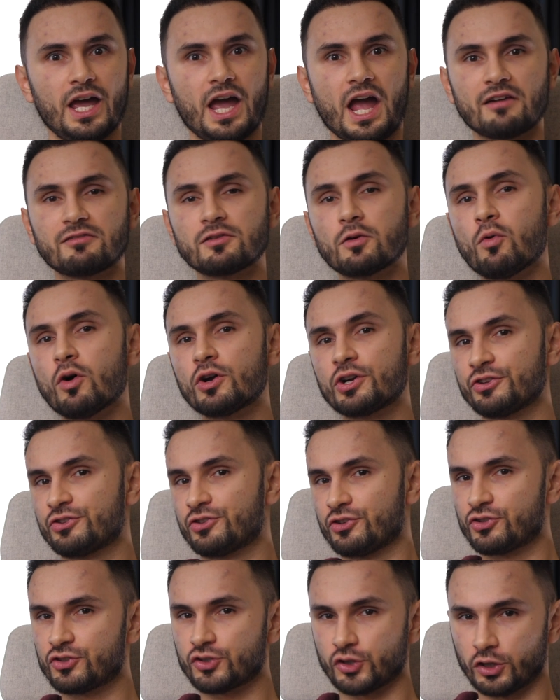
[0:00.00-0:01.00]
Ever wanted
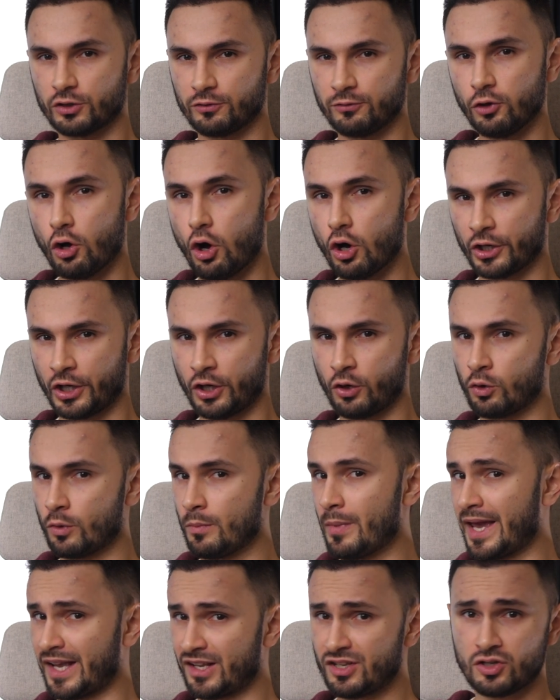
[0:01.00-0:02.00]
to start vlogging or
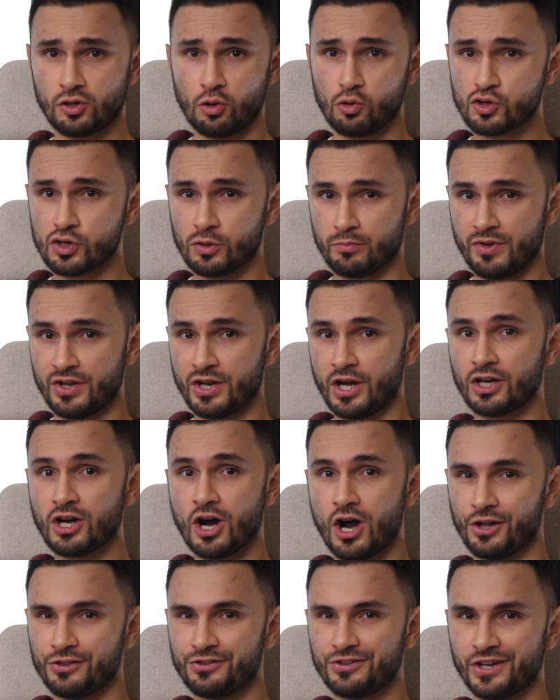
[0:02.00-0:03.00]
make social media
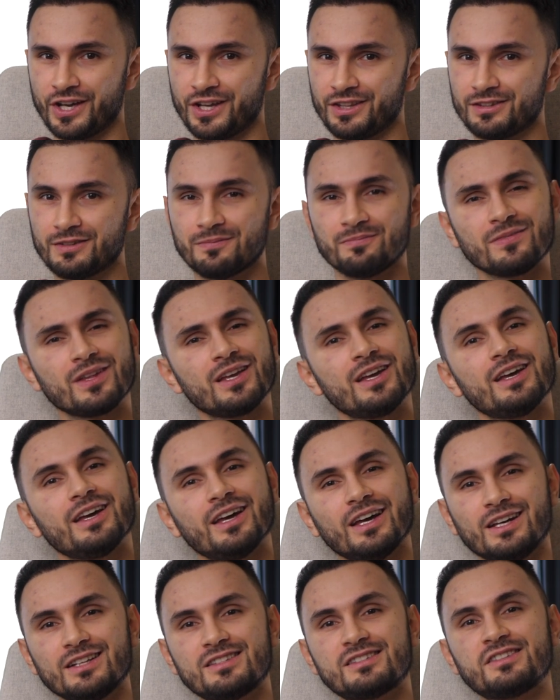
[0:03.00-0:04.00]
content?
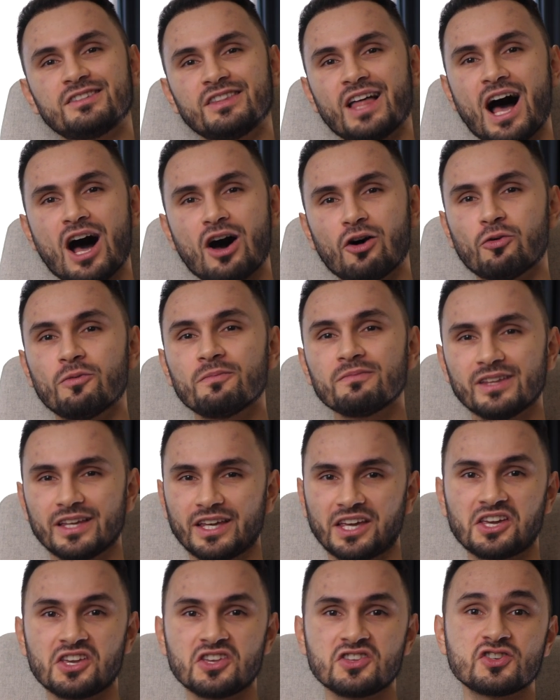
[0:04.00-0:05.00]
It's now
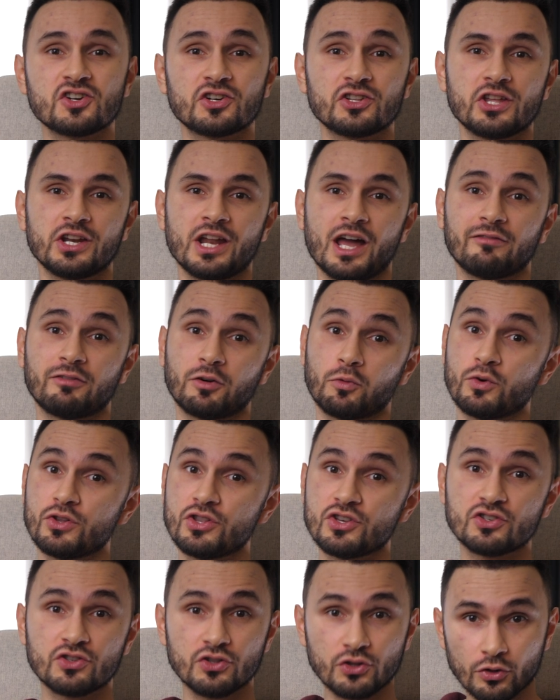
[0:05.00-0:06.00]
easier than ever with
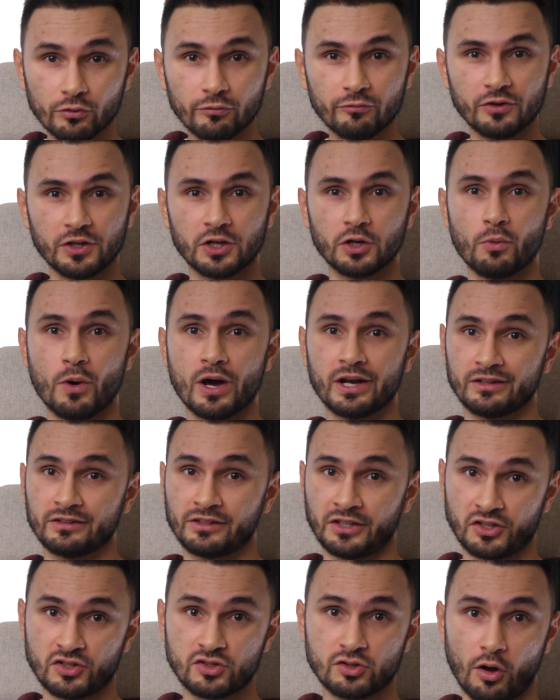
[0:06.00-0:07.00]
this new video
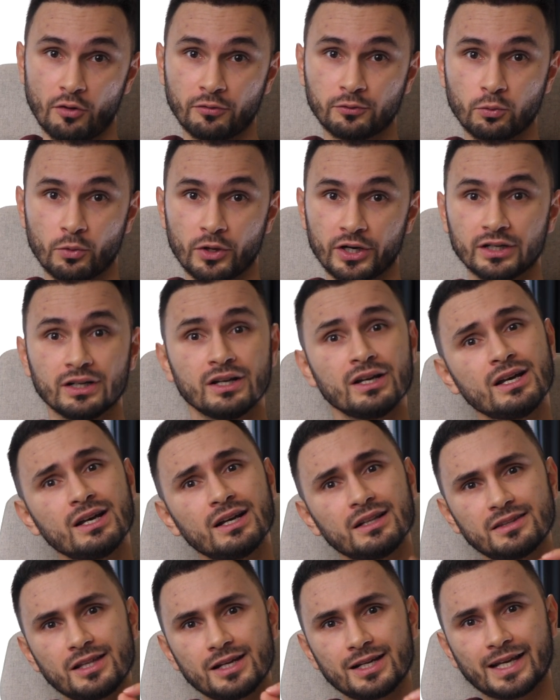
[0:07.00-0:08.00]
editing software
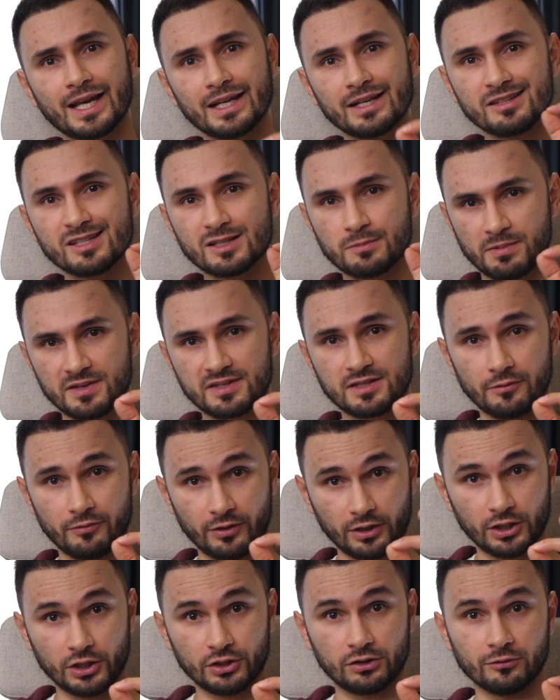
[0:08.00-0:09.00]
dedicated
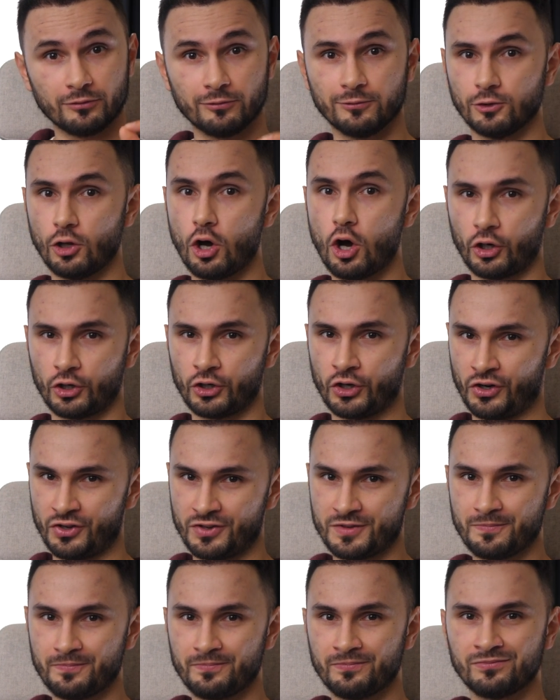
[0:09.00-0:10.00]
specifically to
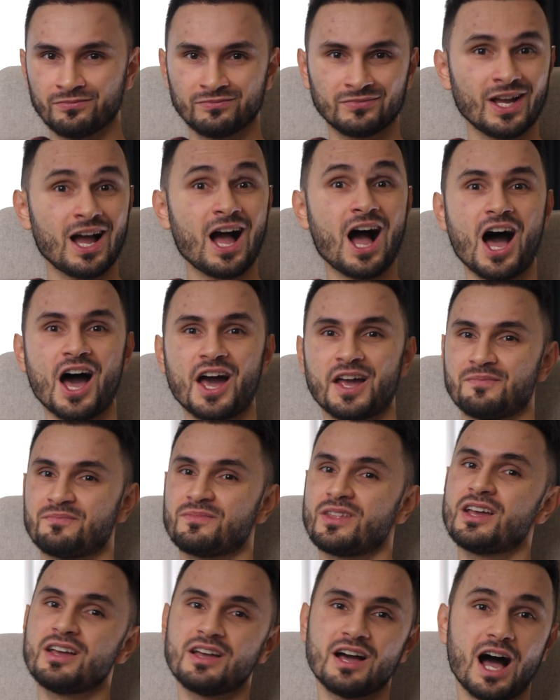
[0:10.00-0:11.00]
vloggers. Hi,
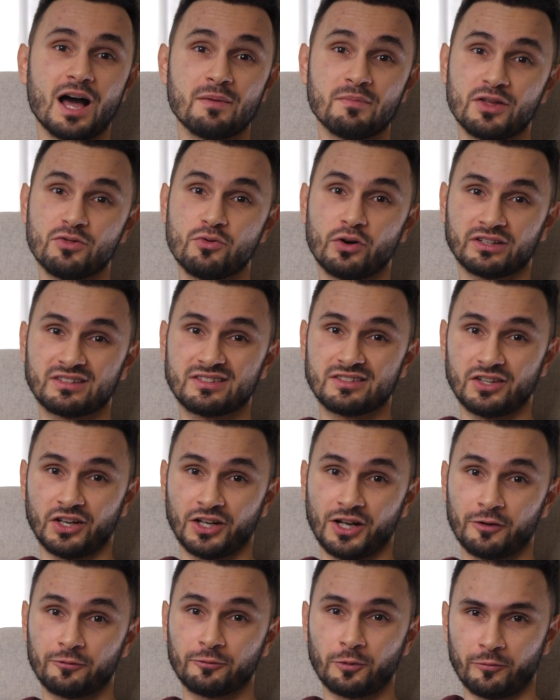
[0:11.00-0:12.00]
I'm Eduard
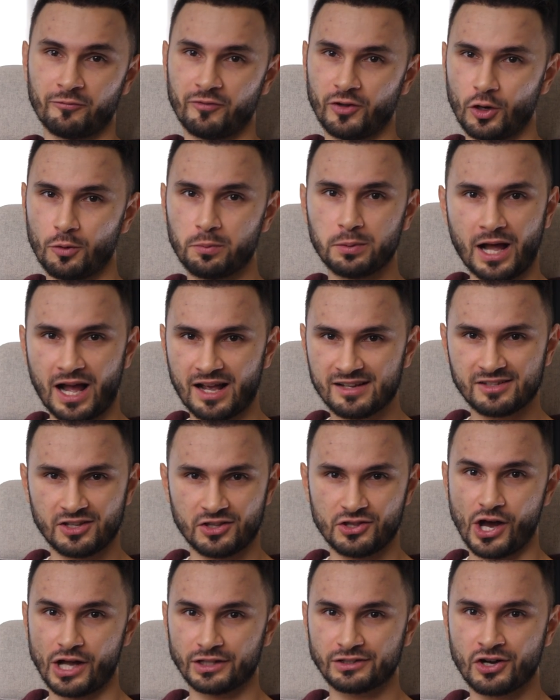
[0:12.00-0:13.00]
Stinga from
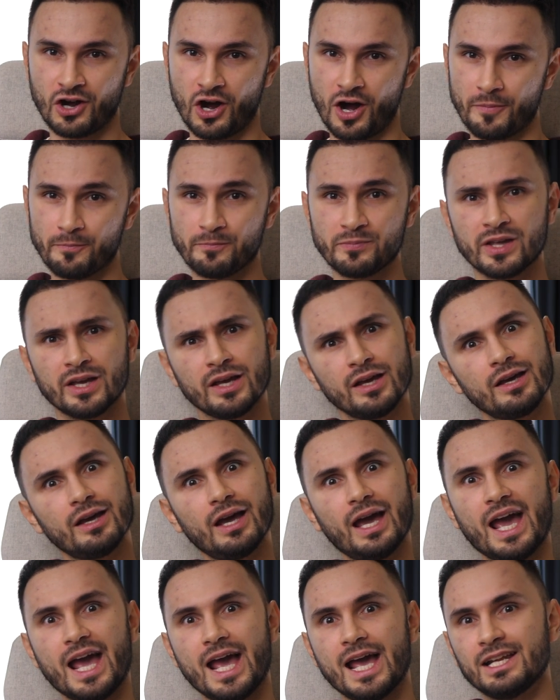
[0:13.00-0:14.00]
videoplasty.com
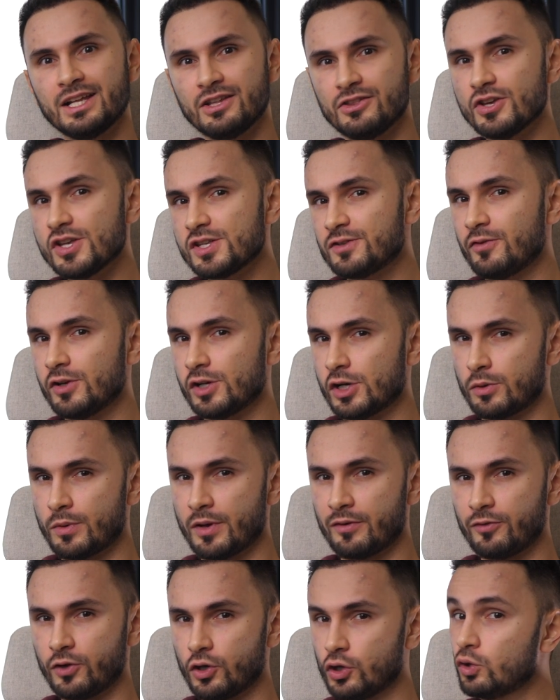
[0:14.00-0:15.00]
and in this video
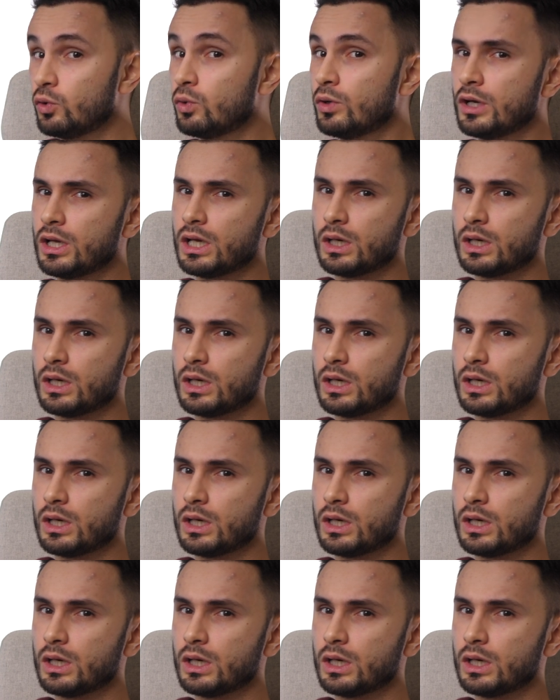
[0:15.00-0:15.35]
review,